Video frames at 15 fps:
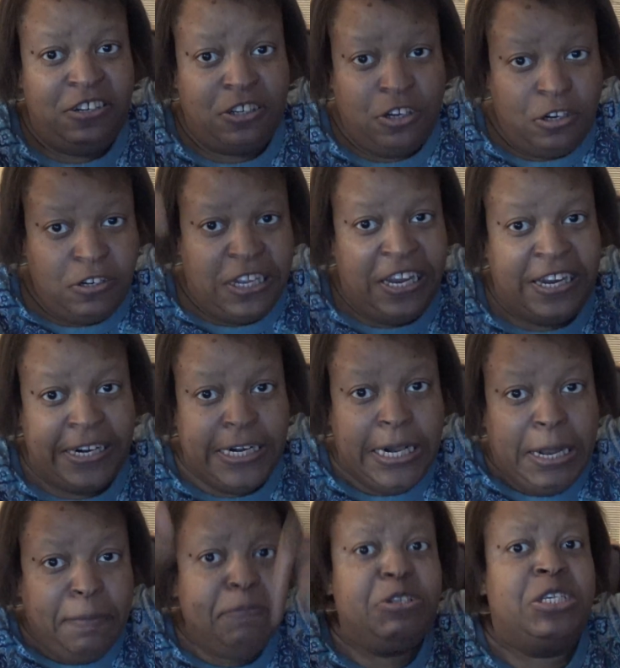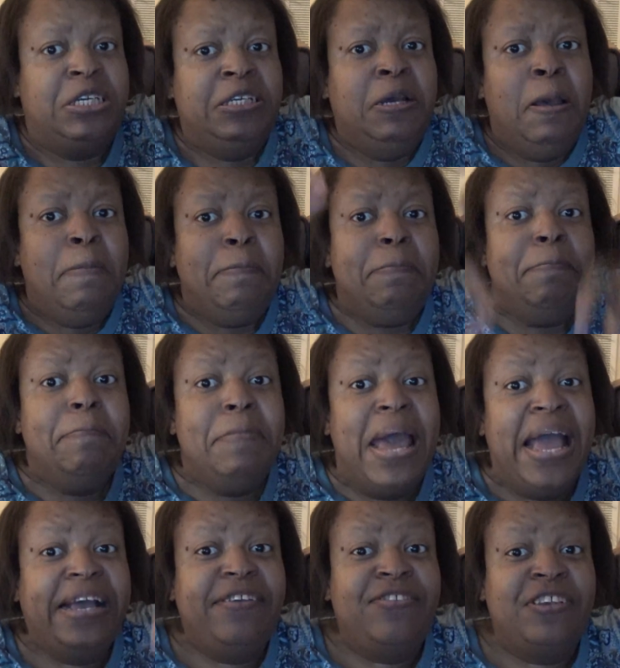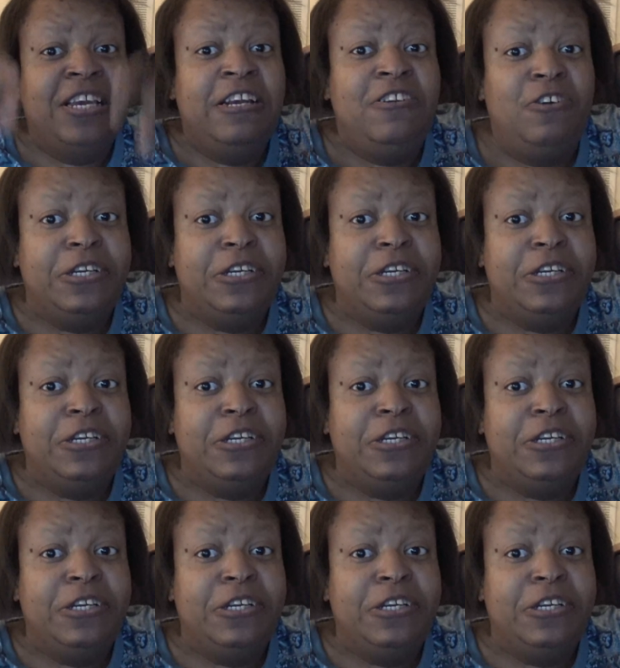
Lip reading: Go to Eclipse Magazine